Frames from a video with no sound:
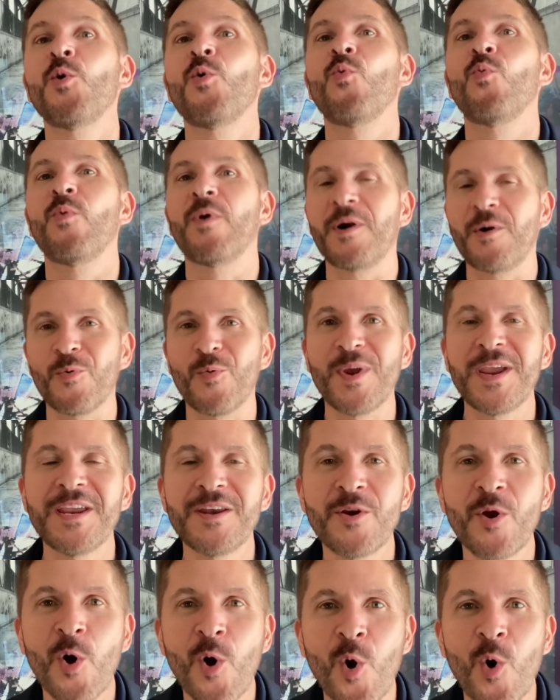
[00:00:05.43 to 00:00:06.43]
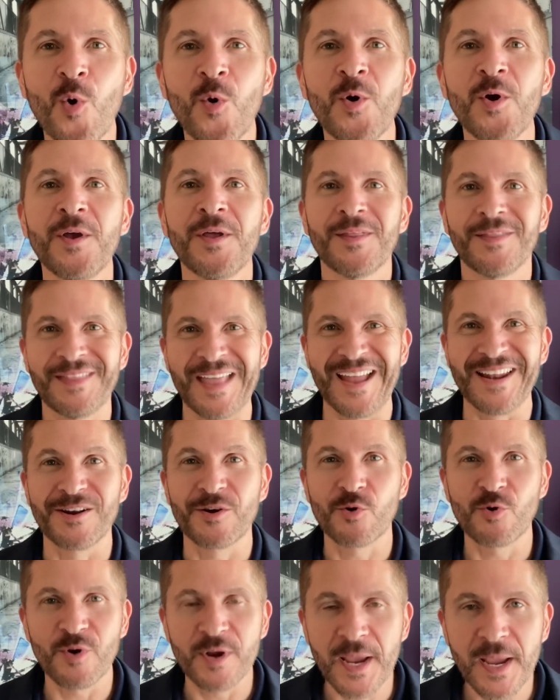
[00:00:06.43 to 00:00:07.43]
where we know that
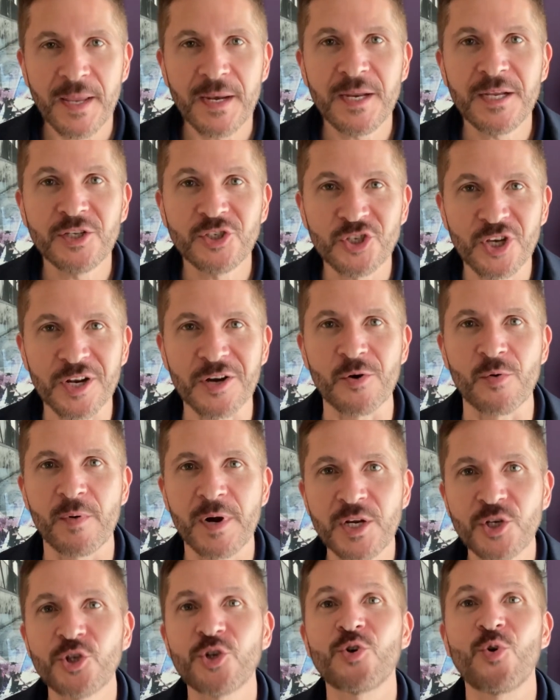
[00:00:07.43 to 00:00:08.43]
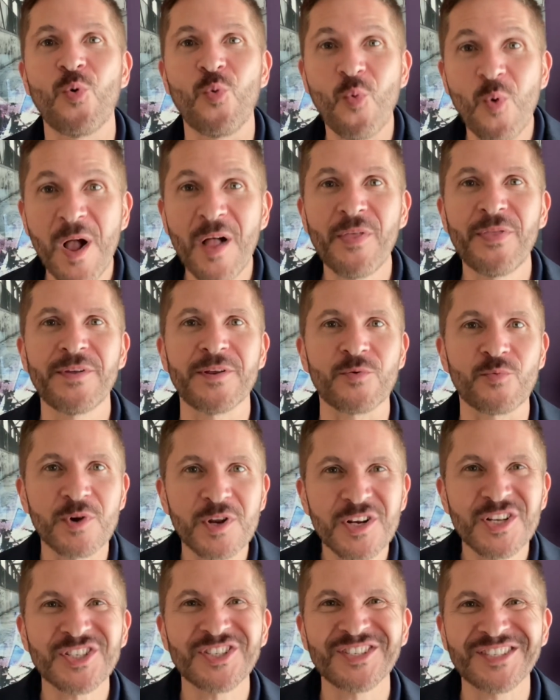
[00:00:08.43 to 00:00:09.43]
creating generational wealth in
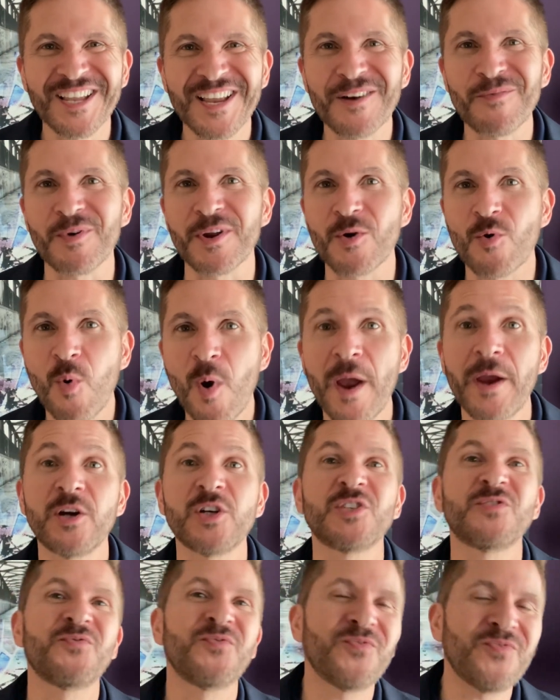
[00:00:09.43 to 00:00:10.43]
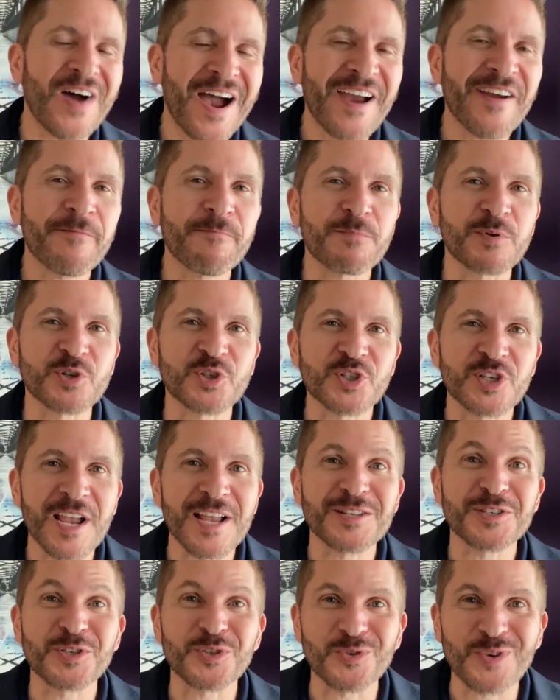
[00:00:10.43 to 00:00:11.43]
real estate requires
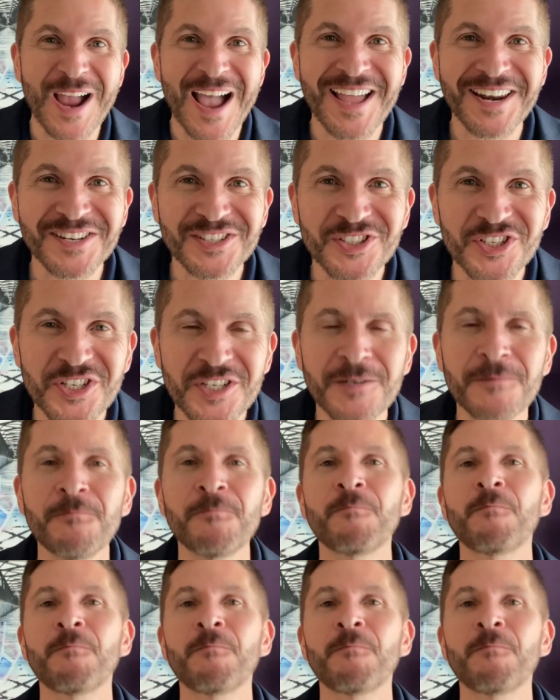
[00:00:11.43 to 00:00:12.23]
5% strategy